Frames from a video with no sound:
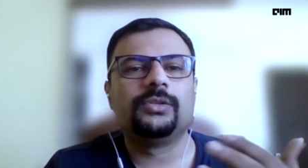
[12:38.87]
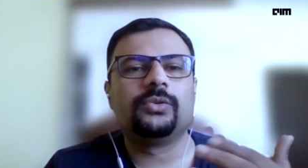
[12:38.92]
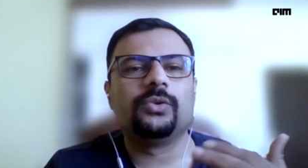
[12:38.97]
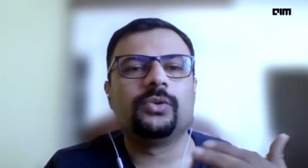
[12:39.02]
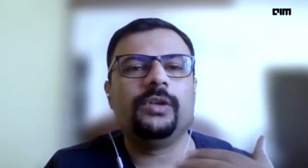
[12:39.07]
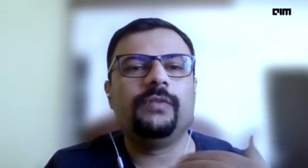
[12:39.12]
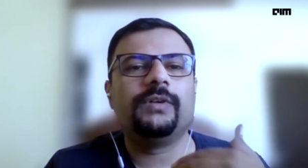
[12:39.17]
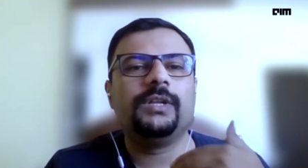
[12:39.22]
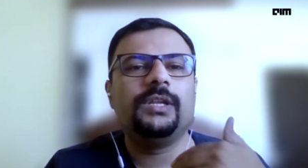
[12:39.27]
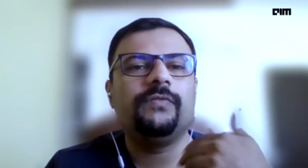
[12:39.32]

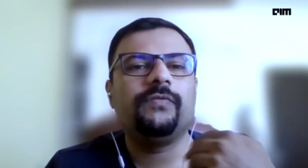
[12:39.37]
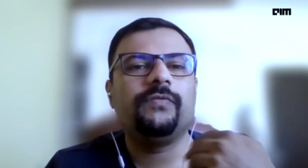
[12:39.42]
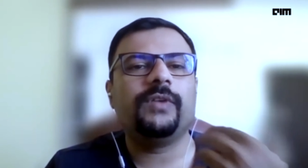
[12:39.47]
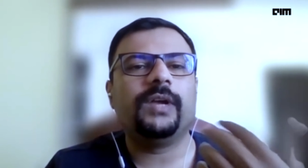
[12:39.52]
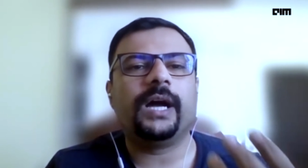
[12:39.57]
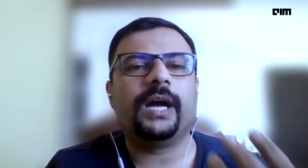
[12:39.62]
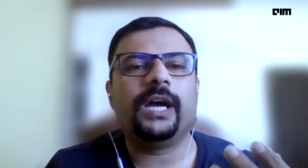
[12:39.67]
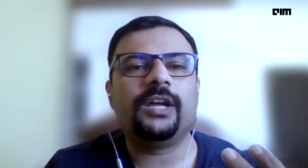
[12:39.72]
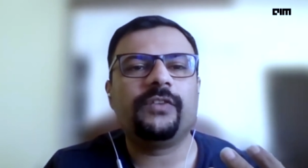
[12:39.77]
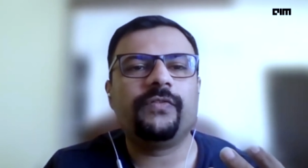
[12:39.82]
So even if we
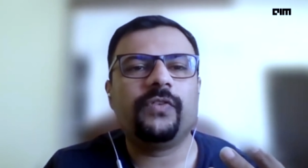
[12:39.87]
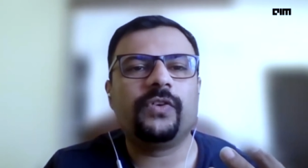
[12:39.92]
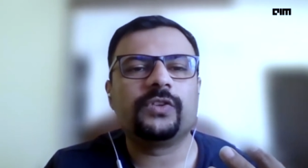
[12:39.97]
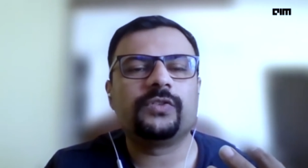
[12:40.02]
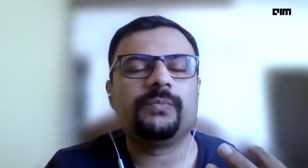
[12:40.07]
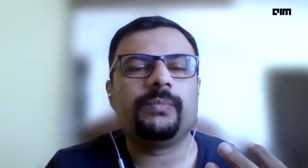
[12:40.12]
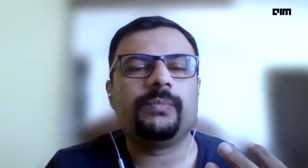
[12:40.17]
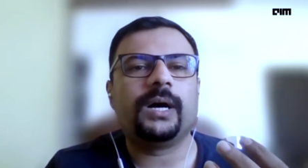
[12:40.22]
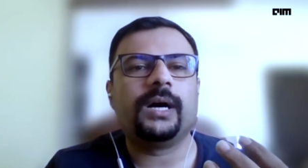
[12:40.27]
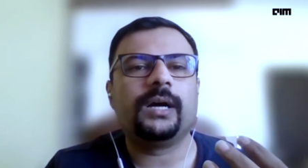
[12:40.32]
hire for
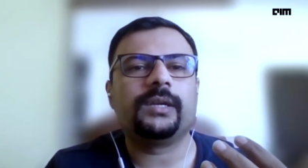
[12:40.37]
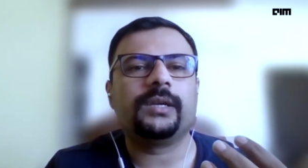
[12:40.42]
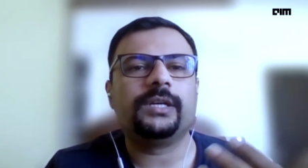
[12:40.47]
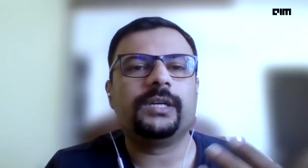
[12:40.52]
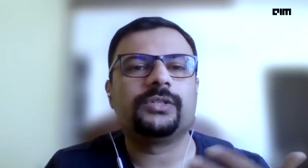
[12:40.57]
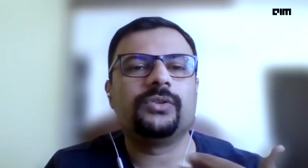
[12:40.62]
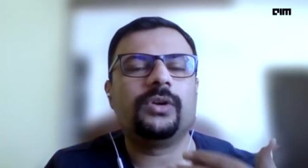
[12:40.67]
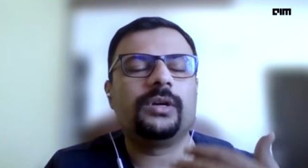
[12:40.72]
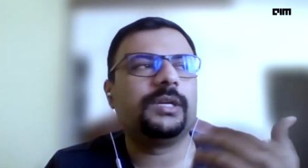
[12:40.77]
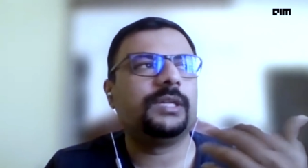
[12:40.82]
Spark,
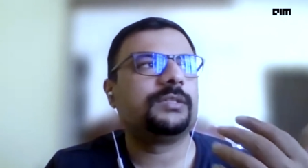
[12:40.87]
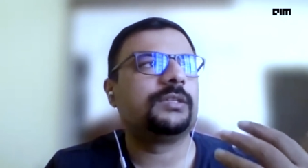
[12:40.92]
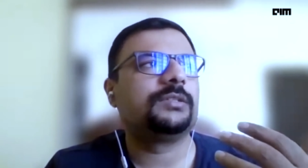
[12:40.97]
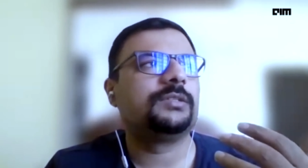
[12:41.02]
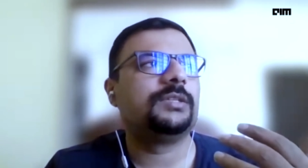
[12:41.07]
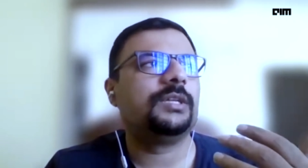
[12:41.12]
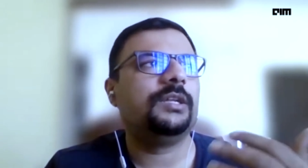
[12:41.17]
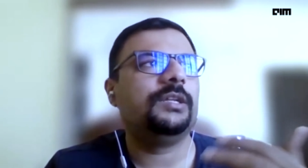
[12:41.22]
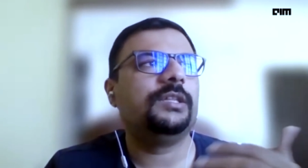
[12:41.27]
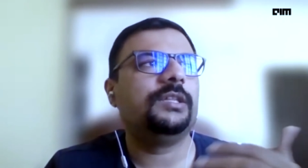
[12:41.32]
it's not
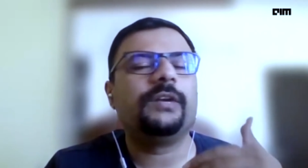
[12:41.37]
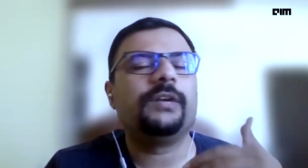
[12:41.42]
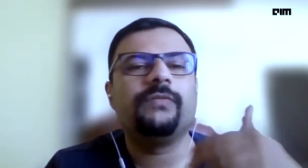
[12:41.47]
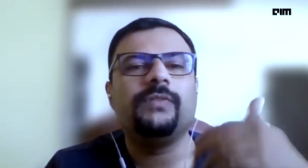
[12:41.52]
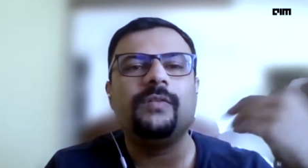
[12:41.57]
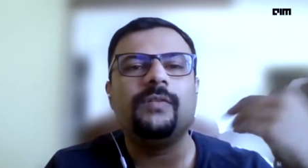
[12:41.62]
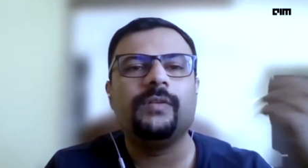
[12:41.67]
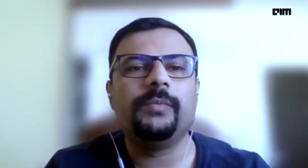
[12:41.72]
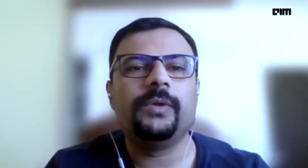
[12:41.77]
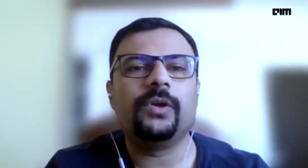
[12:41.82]
necessary that
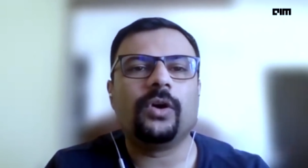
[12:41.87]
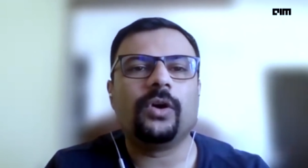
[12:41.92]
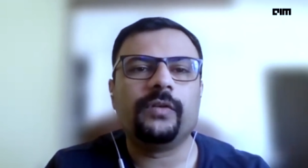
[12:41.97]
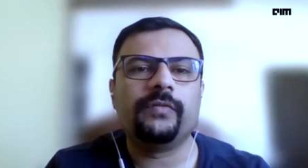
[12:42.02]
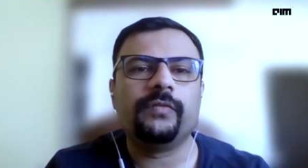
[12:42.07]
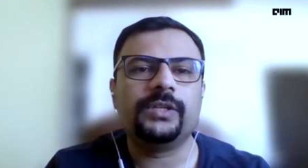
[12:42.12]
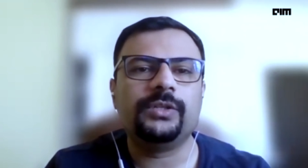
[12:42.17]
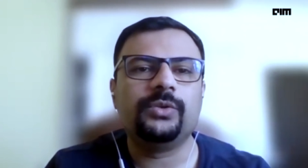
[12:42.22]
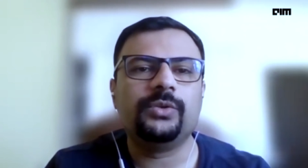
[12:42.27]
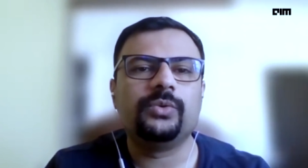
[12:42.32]
we will be
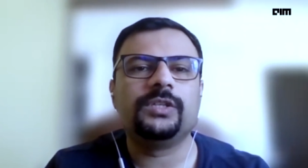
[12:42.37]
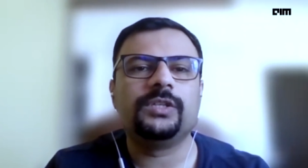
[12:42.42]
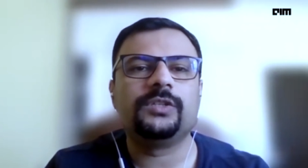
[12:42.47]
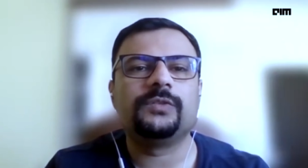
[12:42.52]
always using